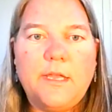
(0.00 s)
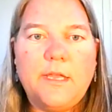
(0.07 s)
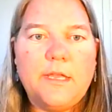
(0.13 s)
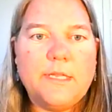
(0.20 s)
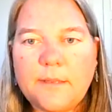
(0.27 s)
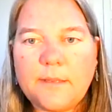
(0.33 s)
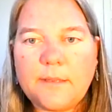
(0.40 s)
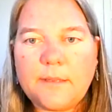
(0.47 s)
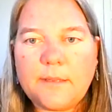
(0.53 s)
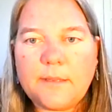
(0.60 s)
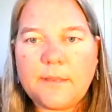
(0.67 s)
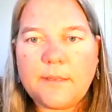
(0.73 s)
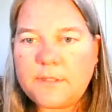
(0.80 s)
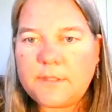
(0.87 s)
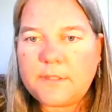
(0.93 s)
it's
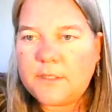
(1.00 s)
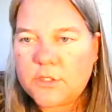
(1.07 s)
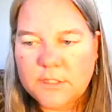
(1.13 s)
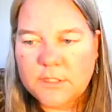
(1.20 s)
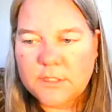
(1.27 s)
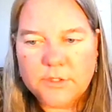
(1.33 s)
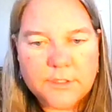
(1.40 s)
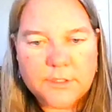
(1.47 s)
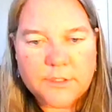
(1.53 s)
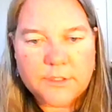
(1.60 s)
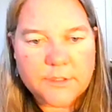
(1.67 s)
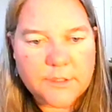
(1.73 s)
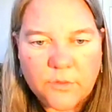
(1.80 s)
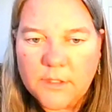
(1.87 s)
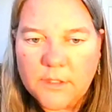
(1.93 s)
tempting to just look at the
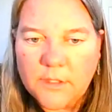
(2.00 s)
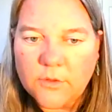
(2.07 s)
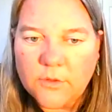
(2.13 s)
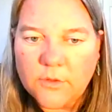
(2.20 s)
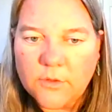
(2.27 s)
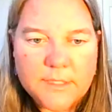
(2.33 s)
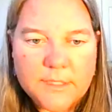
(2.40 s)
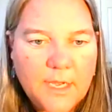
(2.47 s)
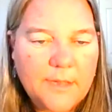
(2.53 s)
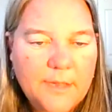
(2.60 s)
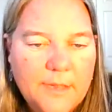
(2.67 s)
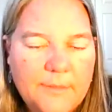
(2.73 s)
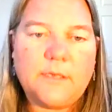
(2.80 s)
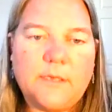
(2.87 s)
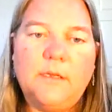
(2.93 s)
screen the whole
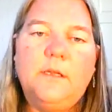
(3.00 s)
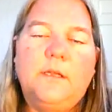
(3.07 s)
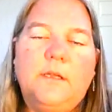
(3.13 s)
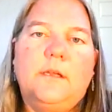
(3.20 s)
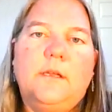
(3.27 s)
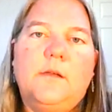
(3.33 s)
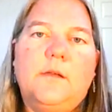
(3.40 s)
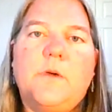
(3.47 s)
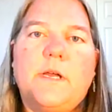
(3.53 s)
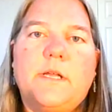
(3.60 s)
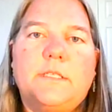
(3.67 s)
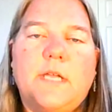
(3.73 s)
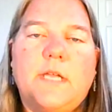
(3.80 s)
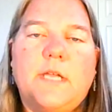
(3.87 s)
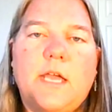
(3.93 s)
time, but to
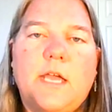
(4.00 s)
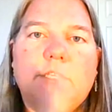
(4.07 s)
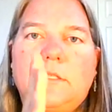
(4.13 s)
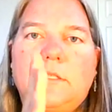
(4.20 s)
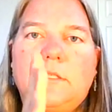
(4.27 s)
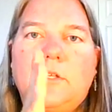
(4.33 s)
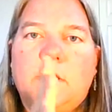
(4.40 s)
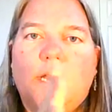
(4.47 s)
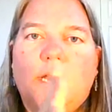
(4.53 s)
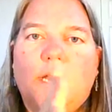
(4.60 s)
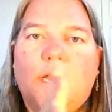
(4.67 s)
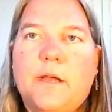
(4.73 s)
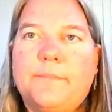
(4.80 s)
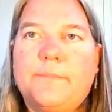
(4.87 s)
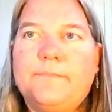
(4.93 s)
actually look up,
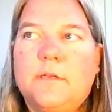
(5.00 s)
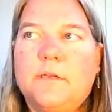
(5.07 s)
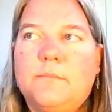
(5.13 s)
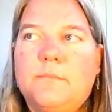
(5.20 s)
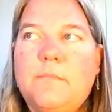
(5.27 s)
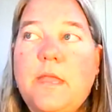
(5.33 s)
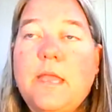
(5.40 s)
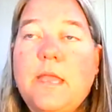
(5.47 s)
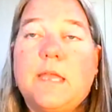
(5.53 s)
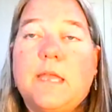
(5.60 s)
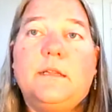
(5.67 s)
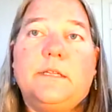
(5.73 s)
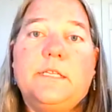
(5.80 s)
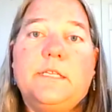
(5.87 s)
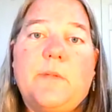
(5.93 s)
at
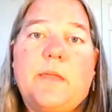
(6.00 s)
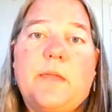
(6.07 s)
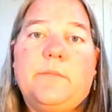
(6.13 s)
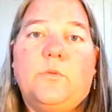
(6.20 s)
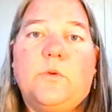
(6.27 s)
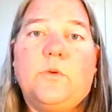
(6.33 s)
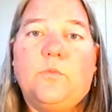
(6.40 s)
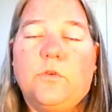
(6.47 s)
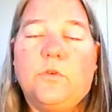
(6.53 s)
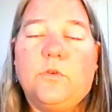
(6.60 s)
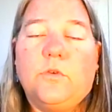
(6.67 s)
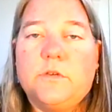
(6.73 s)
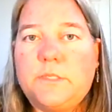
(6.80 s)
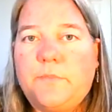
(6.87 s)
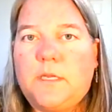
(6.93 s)
least maybe when we're
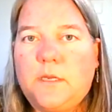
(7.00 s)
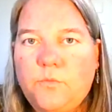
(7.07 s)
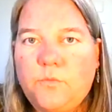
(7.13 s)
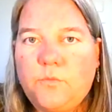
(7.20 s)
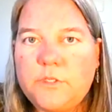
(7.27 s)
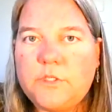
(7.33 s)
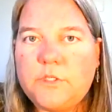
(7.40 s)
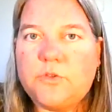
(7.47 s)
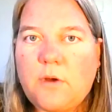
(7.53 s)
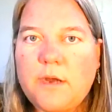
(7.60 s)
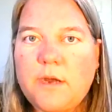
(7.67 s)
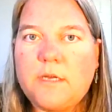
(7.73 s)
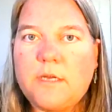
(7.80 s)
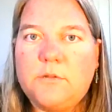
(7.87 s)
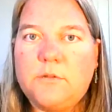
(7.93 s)
speaking, we should try to
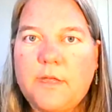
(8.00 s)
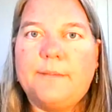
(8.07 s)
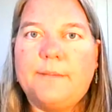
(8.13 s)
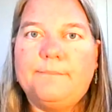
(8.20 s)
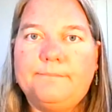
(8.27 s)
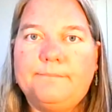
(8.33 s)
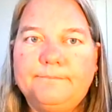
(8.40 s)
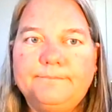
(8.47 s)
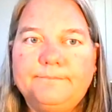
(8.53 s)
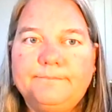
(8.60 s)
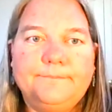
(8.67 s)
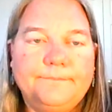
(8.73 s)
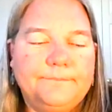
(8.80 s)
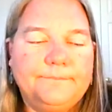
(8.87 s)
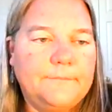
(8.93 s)
do that.
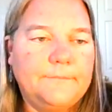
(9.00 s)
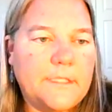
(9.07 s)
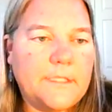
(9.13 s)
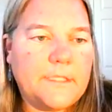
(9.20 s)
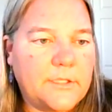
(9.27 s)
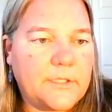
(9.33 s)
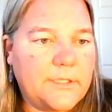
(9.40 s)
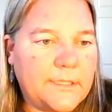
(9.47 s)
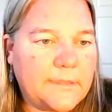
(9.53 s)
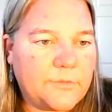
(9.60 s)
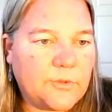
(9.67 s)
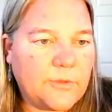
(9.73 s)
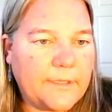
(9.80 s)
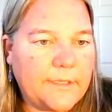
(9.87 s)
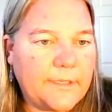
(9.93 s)
That's a good tip,
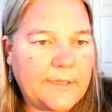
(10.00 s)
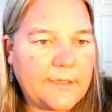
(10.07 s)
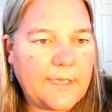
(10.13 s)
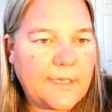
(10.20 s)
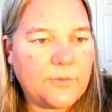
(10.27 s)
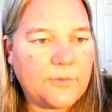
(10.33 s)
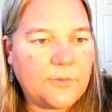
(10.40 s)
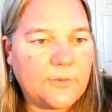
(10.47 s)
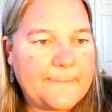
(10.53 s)
Julie. Thank you.